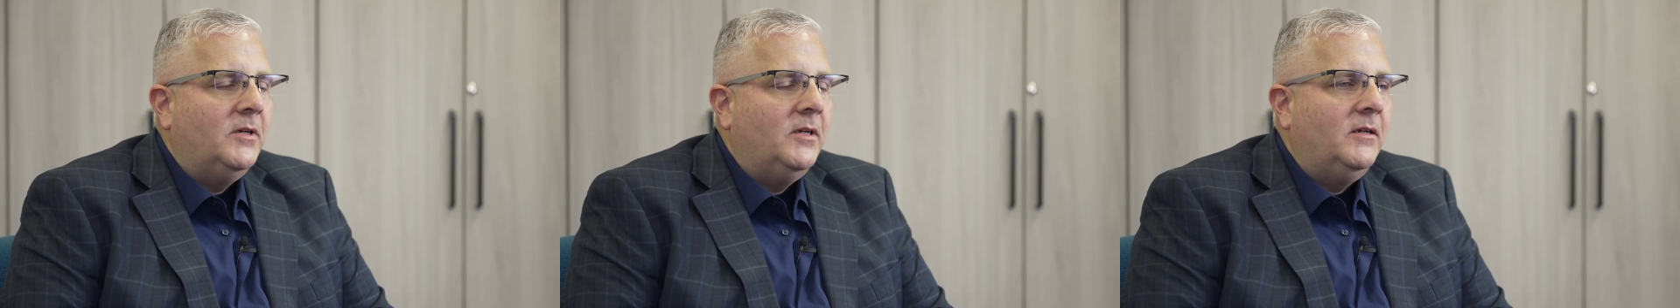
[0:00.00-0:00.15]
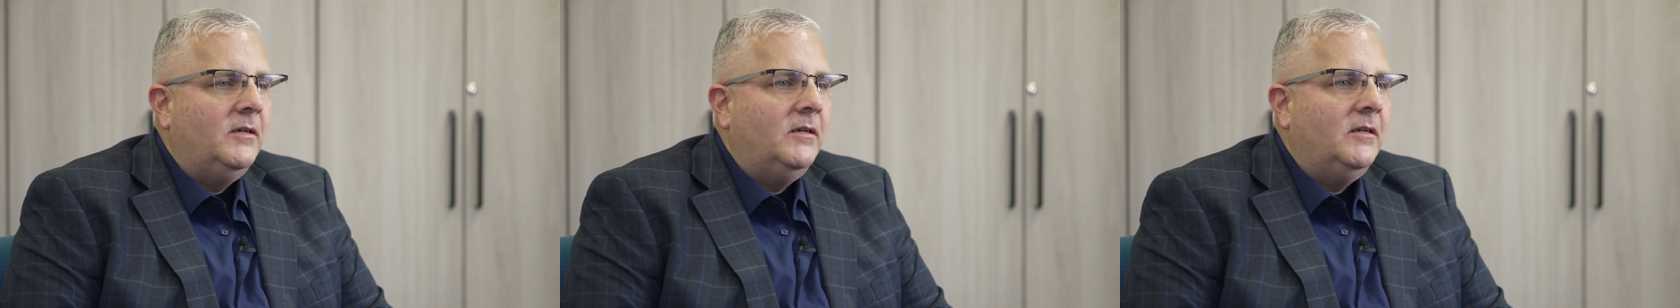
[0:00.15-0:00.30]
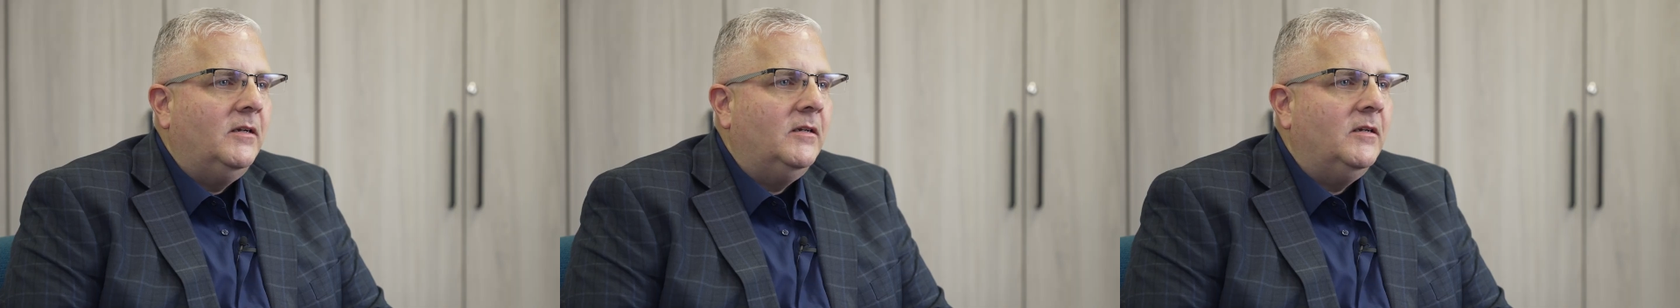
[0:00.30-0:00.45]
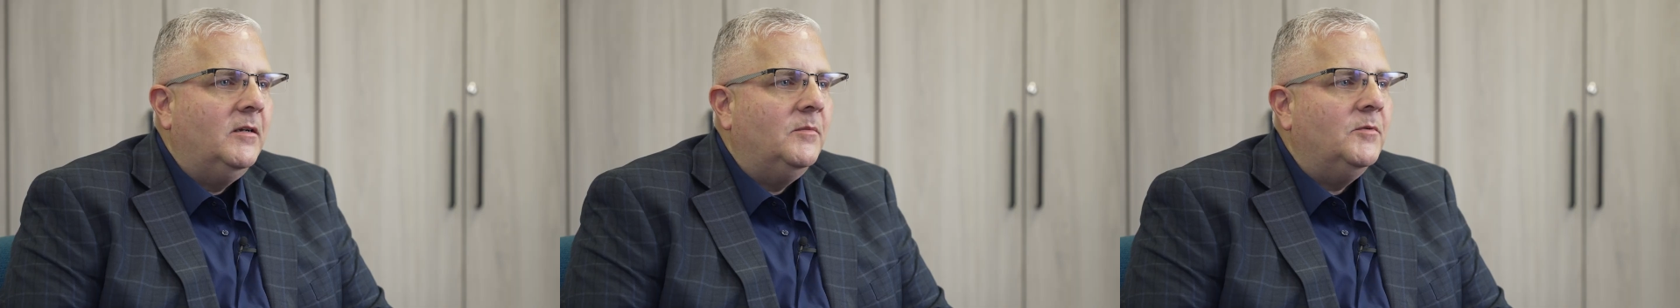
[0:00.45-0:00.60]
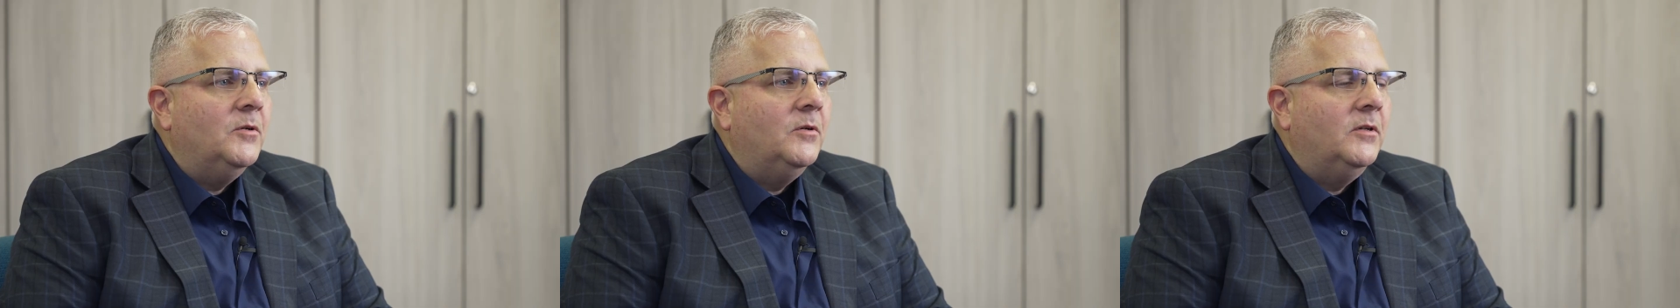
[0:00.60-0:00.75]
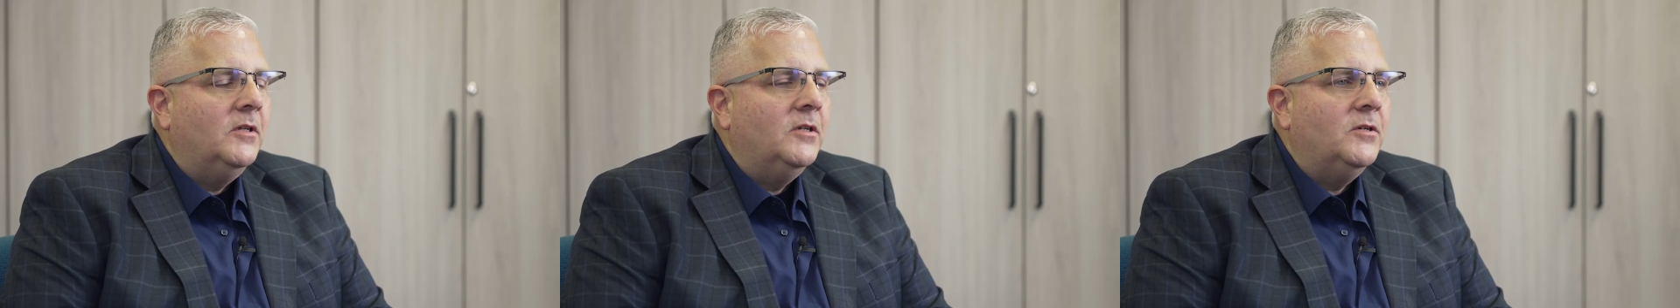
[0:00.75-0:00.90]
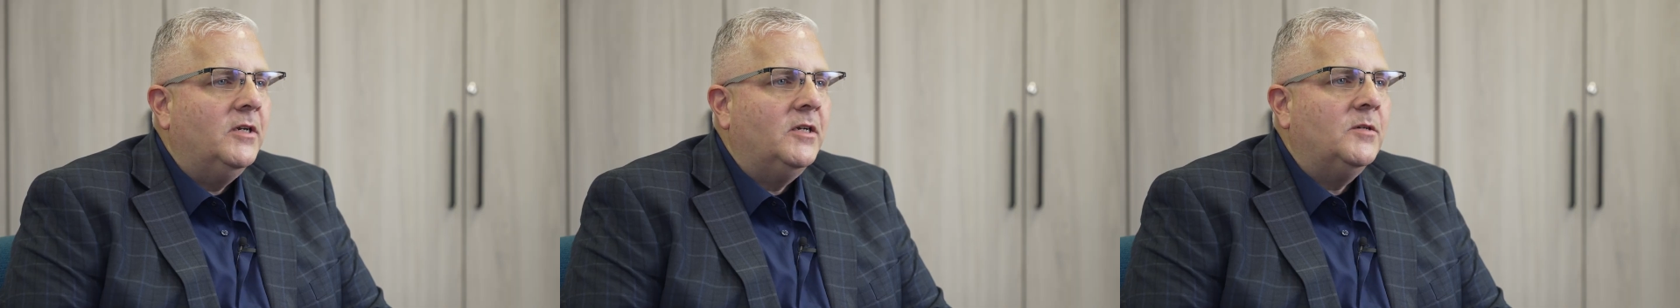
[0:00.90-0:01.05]
we ended up
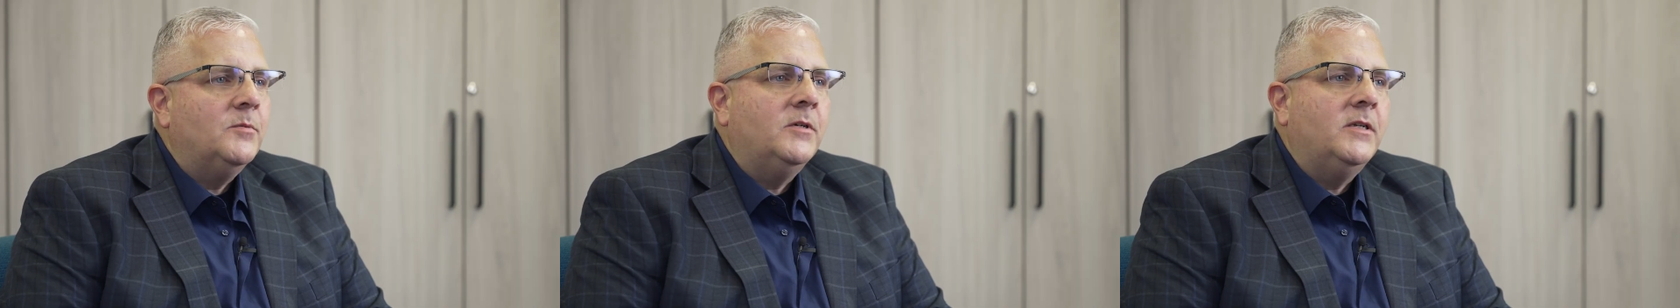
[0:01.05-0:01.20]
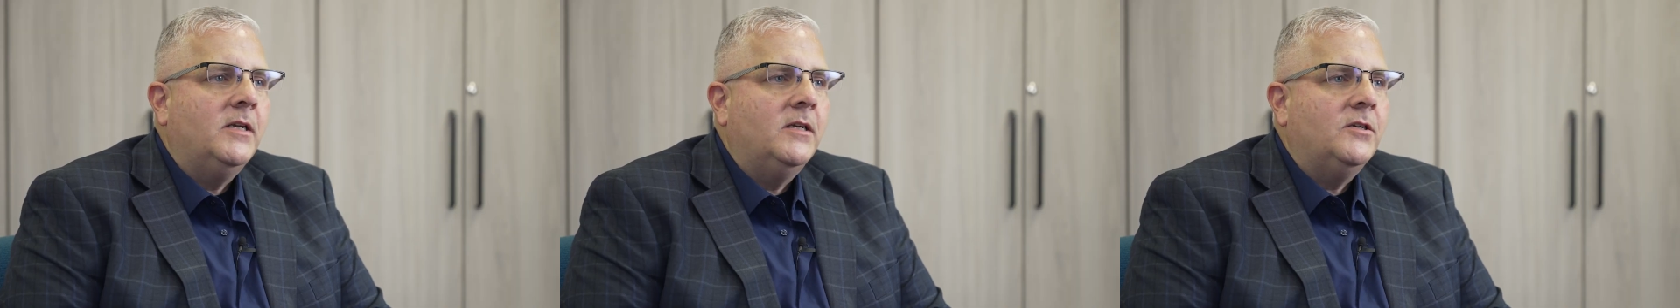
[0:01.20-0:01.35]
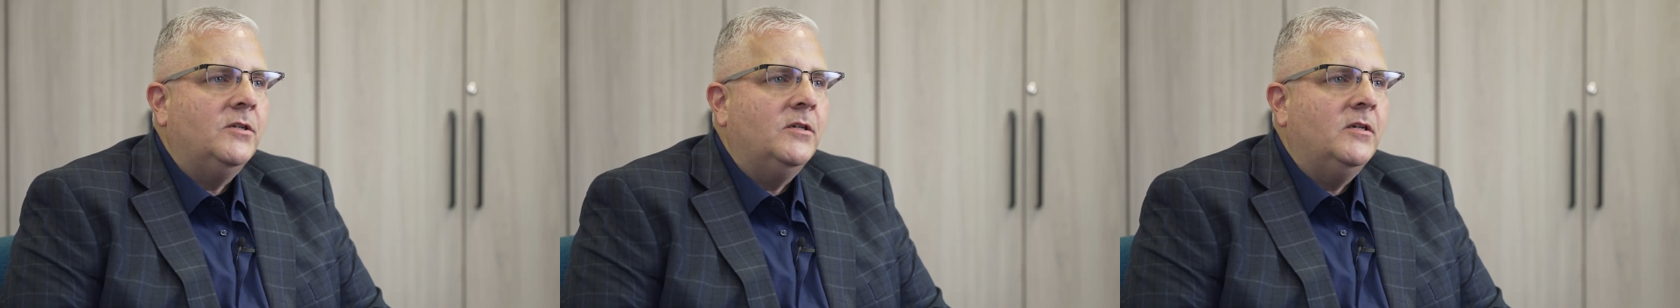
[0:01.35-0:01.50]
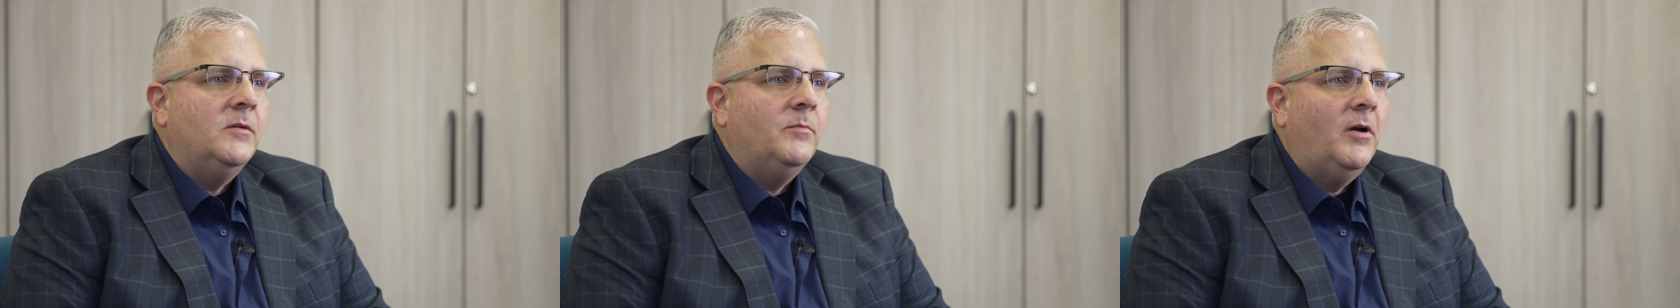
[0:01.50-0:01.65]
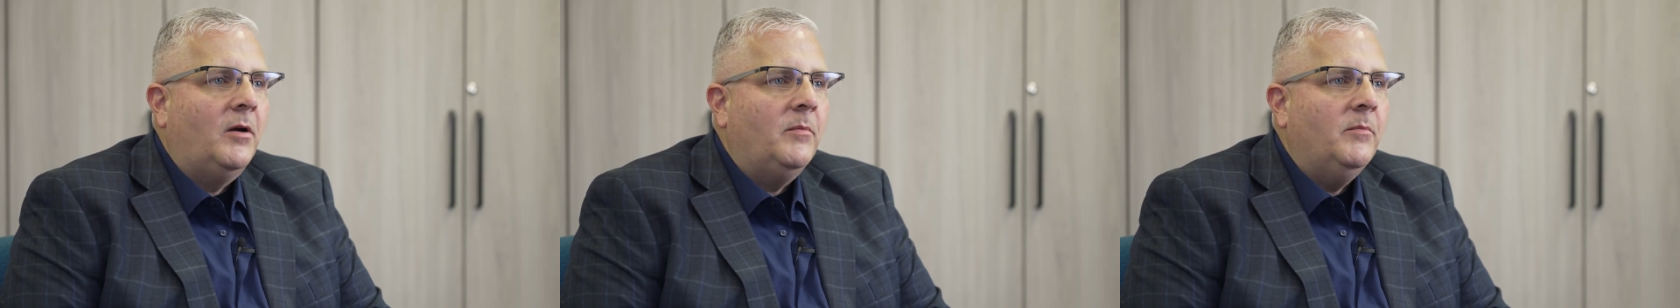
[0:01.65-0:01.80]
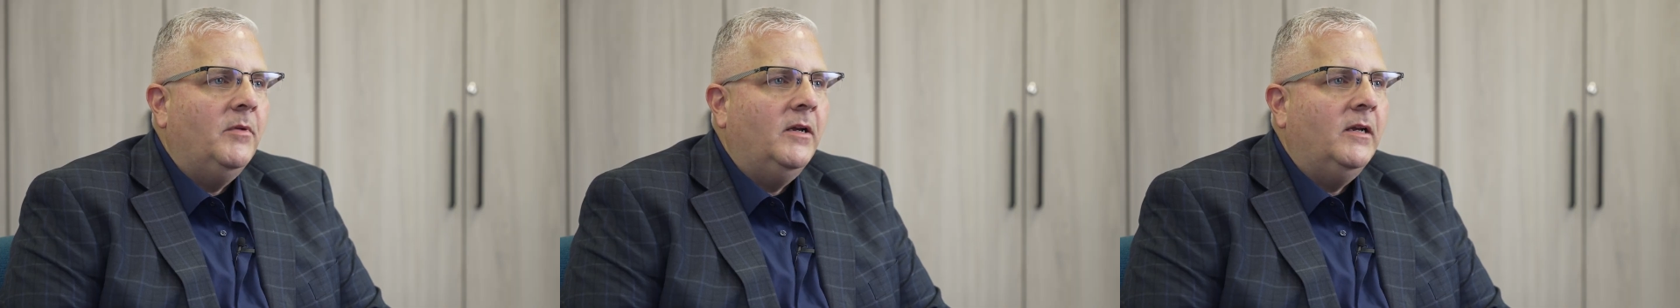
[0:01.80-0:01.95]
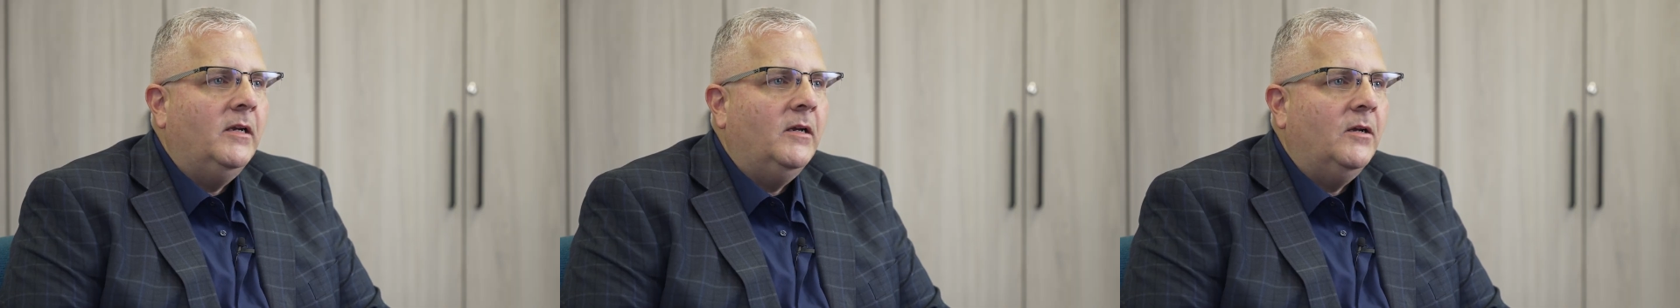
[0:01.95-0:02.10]
doing the transportation
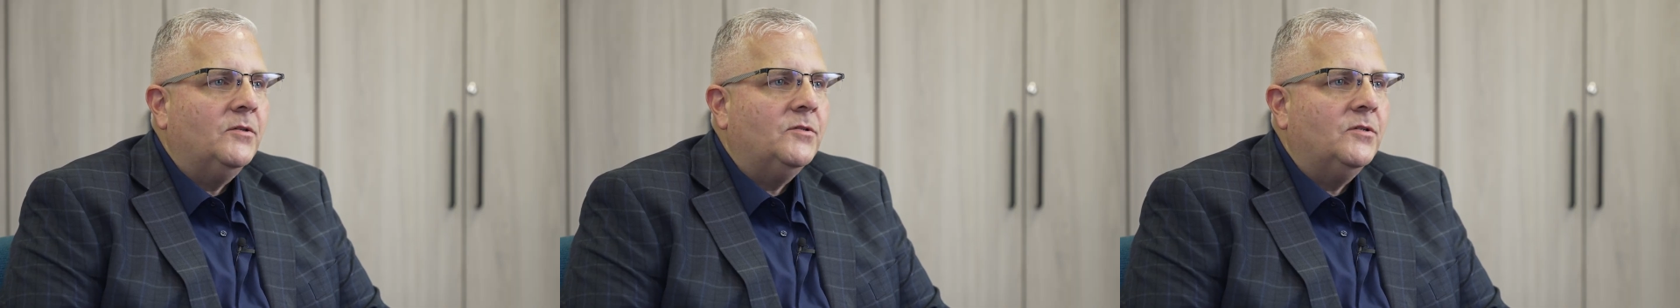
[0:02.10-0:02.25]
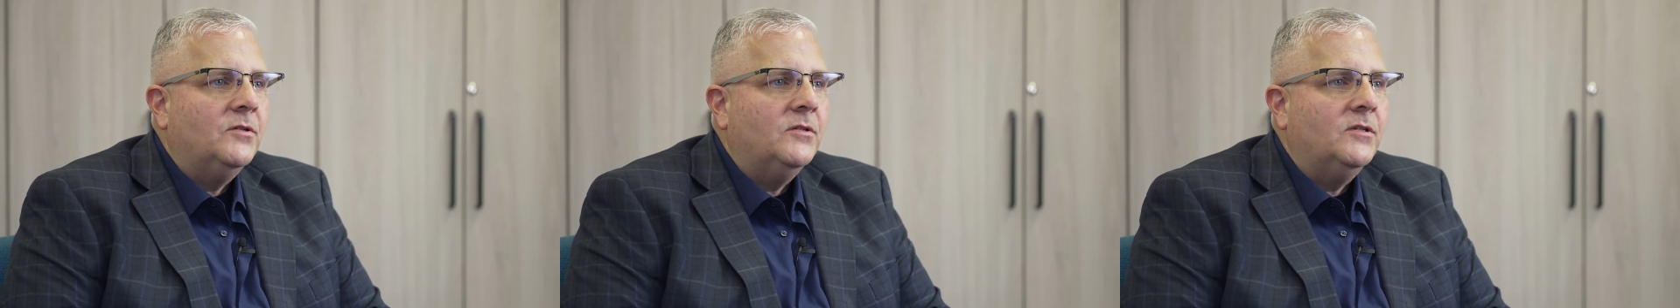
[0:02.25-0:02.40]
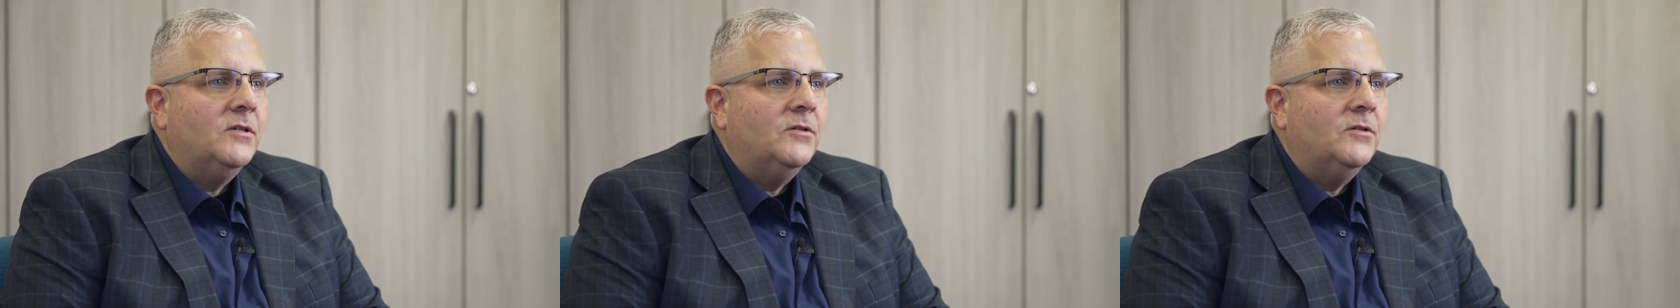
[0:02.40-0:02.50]
department, also the